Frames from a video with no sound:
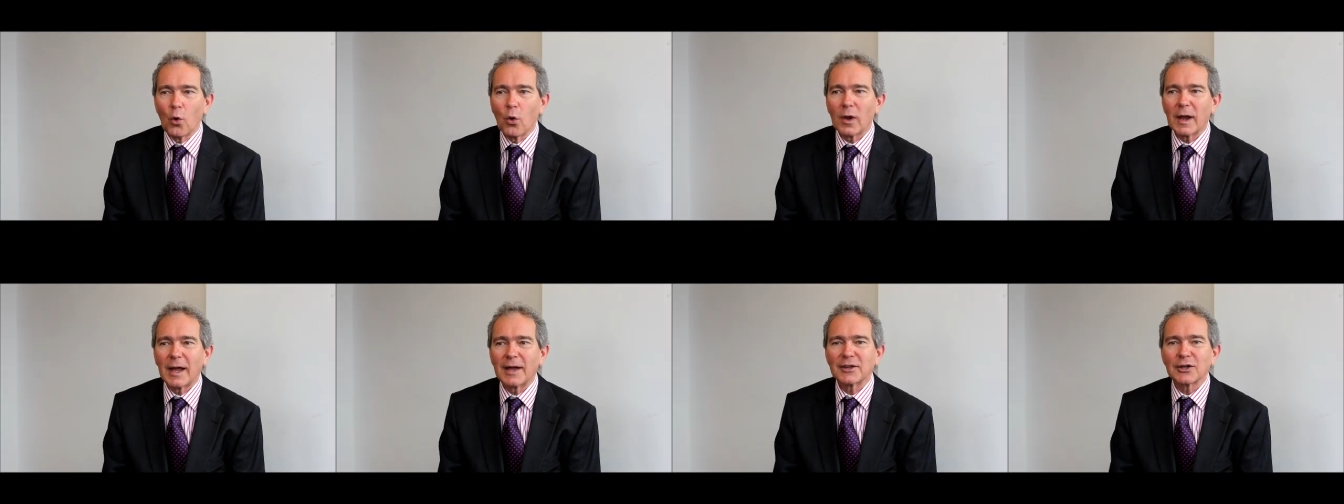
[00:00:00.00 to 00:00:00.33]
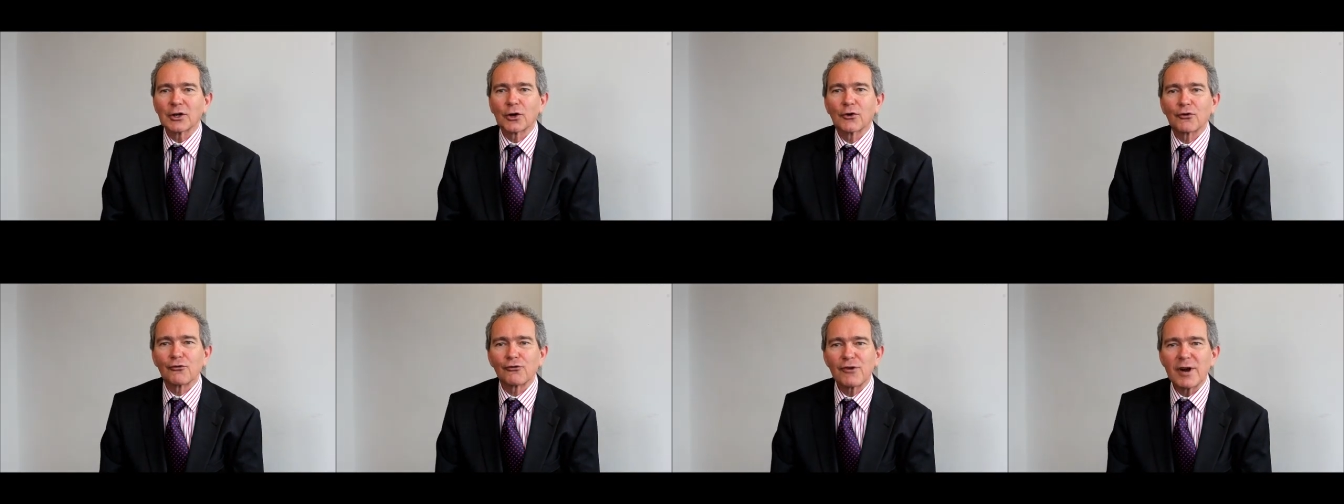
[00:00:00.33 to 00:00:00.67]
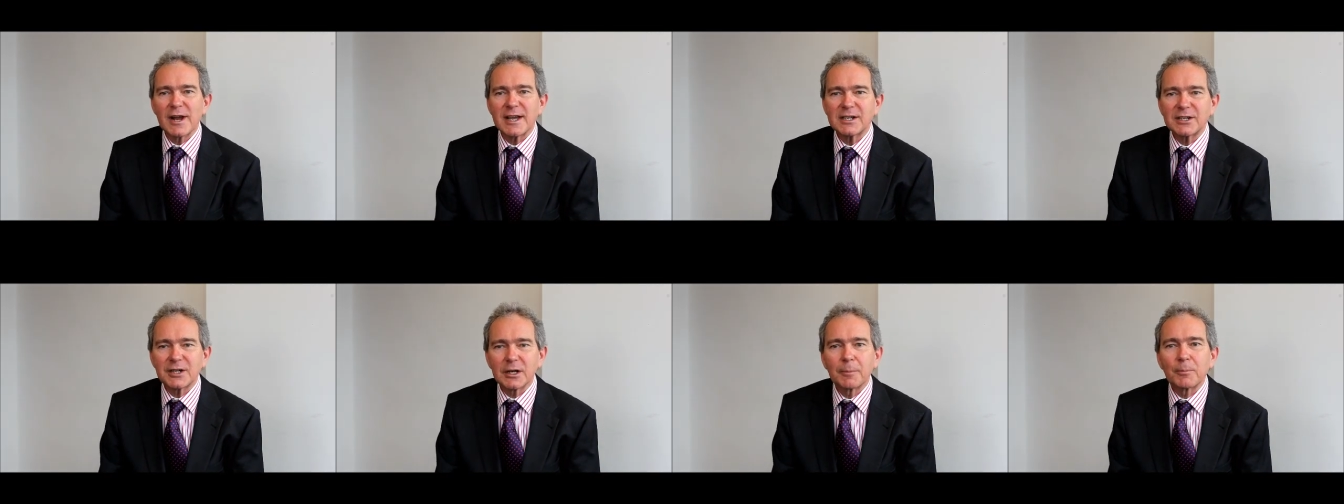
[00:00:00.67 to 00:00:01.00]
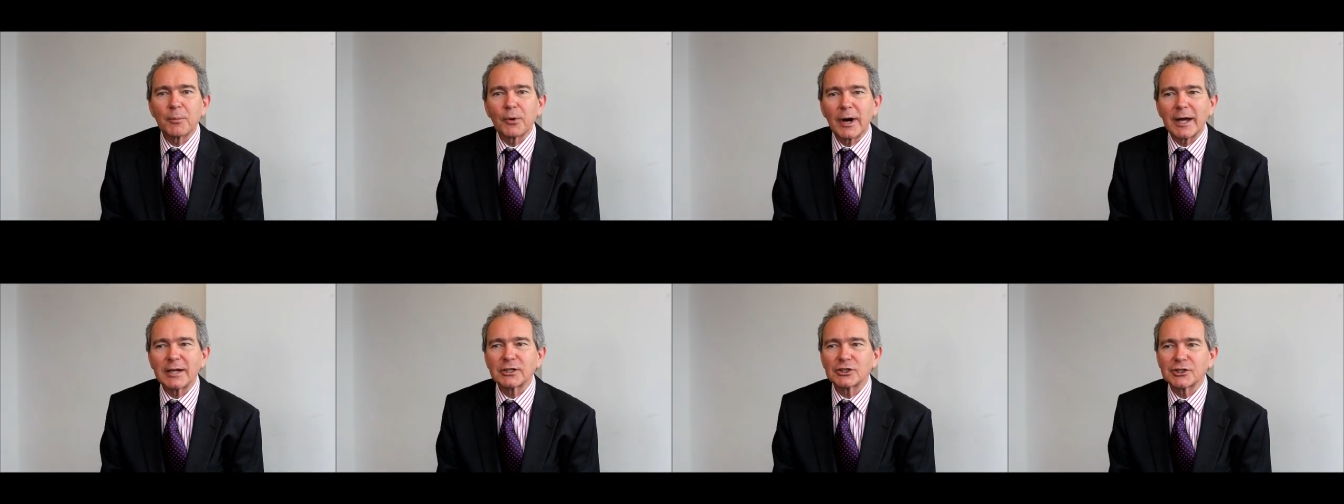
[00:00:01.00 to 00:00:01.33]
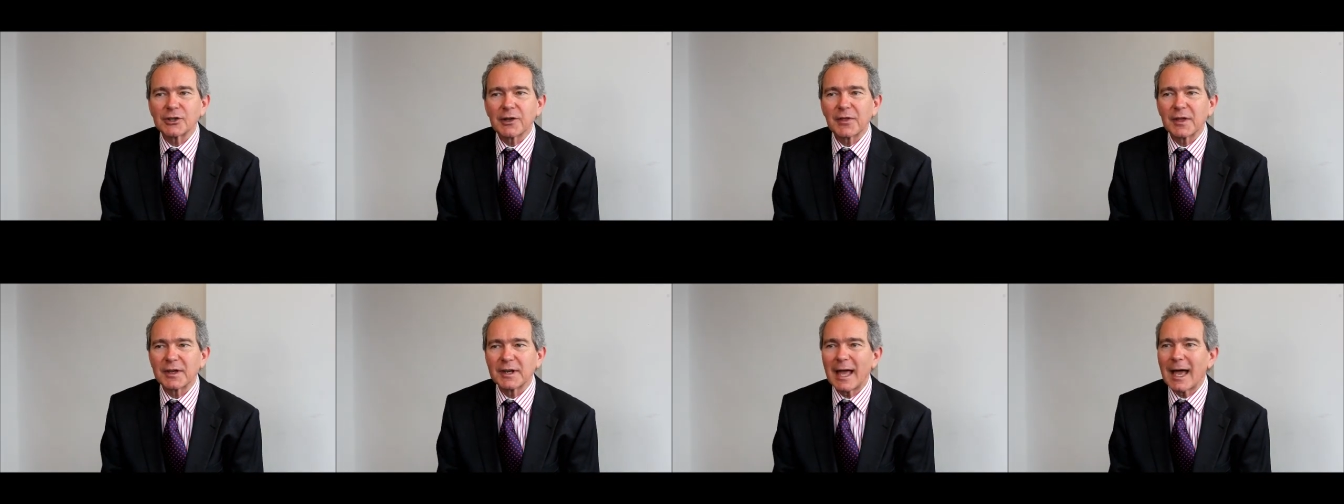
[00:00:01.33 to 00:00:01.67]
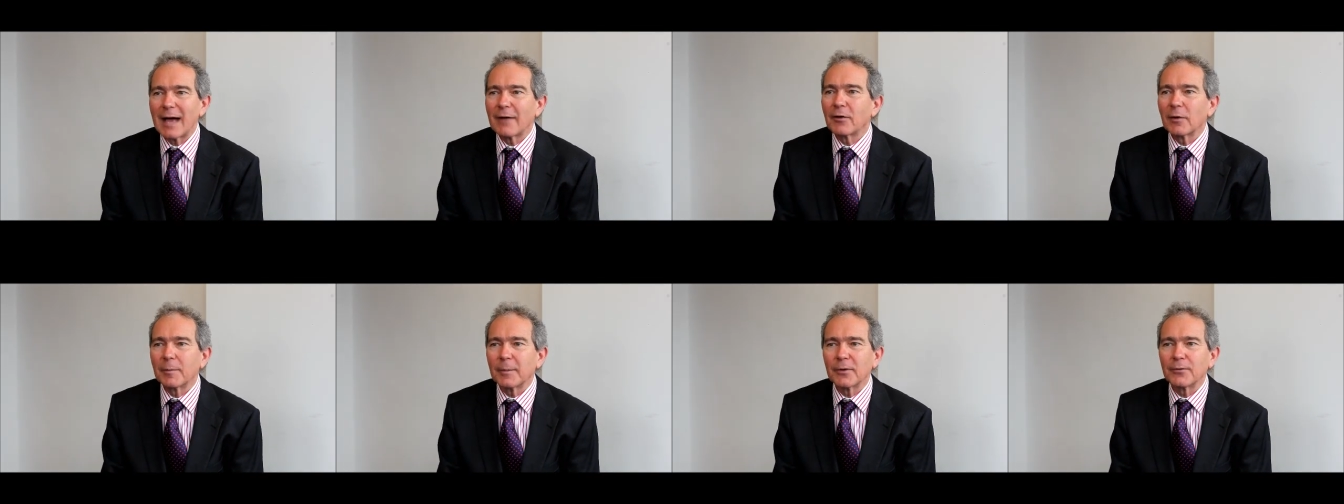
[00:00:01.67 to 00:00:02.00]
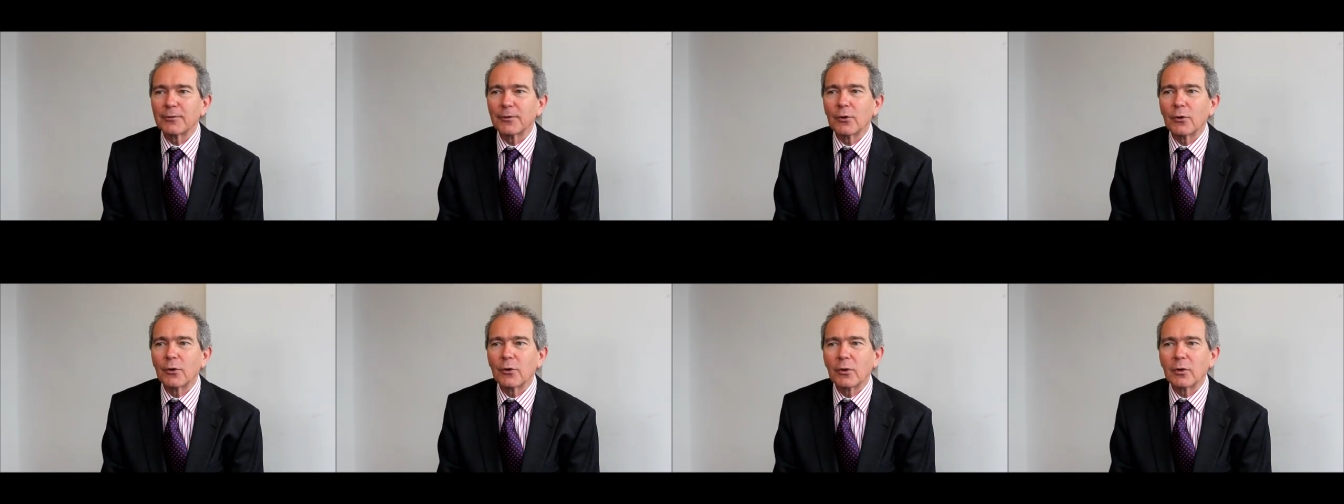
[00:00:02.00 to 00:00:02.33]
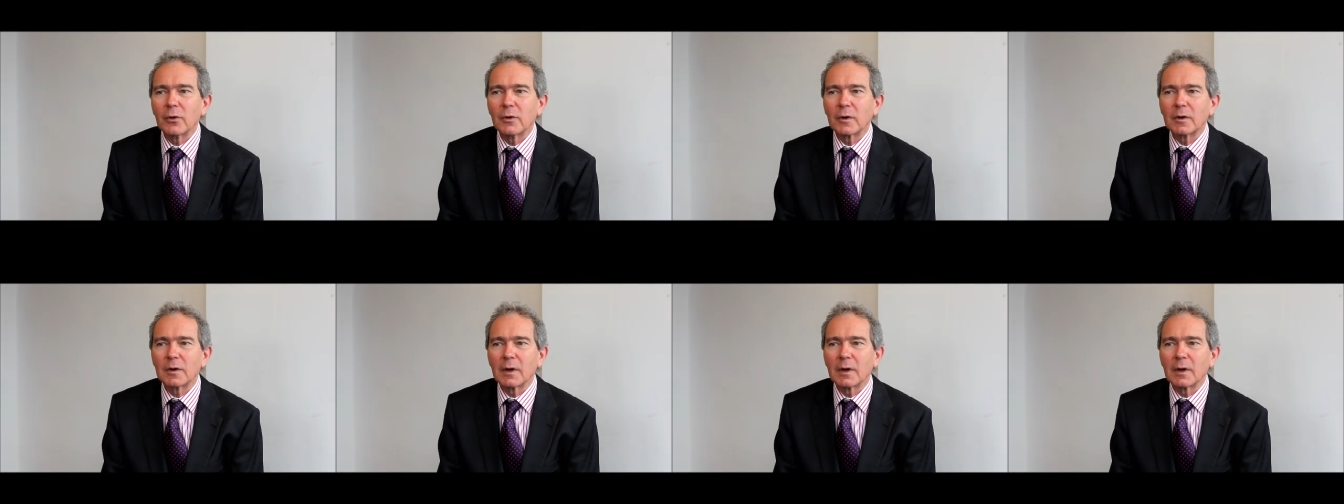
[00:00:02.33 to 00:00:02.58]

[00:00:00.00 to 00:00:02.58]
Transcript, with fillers: all under greater pressure than ever before.